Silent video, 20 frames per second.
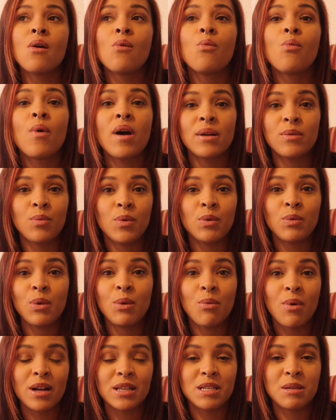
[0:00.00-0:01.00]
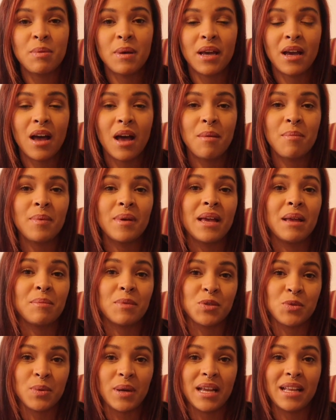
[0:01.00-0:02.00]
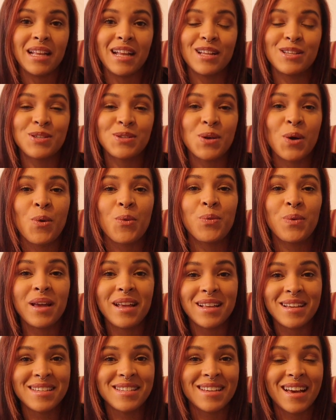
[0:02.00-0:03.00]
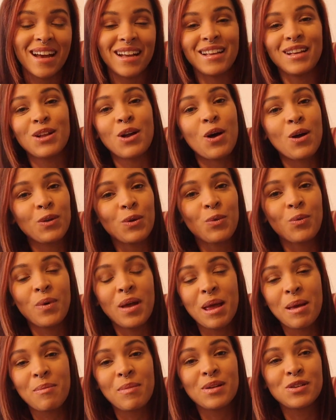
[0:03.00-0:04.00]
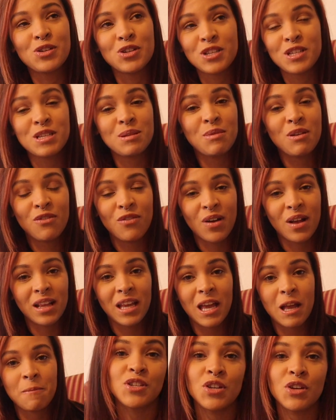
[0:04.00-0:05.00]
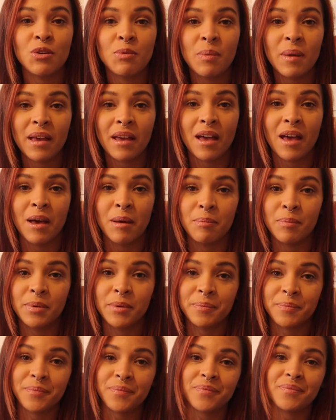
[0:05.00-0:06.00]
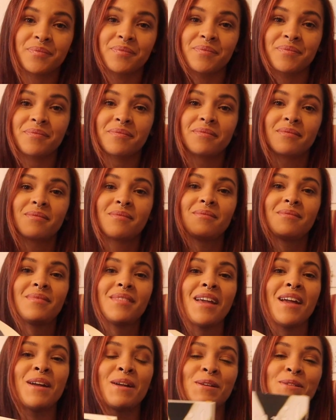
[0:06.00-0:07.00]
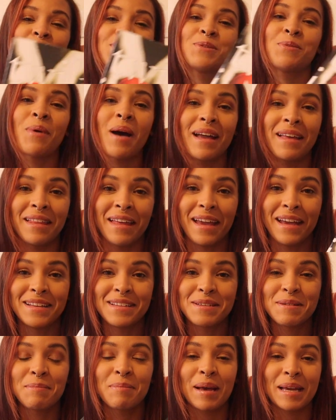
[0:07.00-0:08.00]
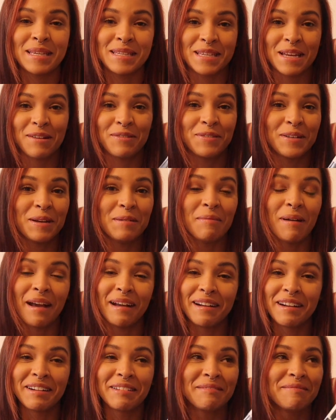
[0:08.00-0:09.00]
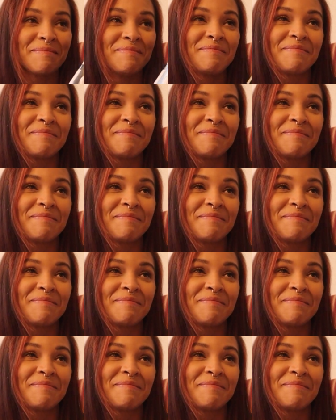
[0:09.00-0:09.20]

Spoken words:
what would we want to pick up in between. And so we decided on a whim, just to be funny, to pick up Twilight by Stephenie Meyer.